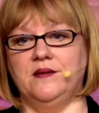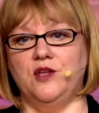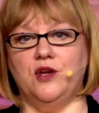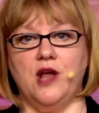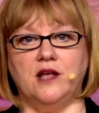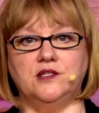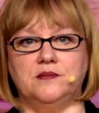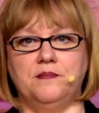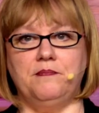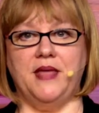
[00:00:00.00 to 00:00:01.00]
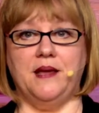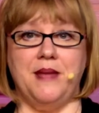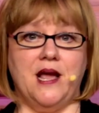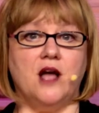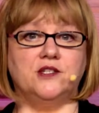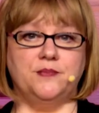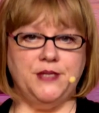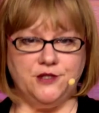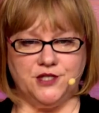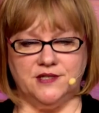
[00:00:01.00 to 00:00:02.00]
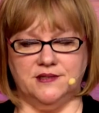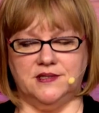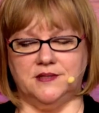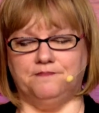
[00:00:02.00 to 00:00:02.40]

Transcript: They can make contributions.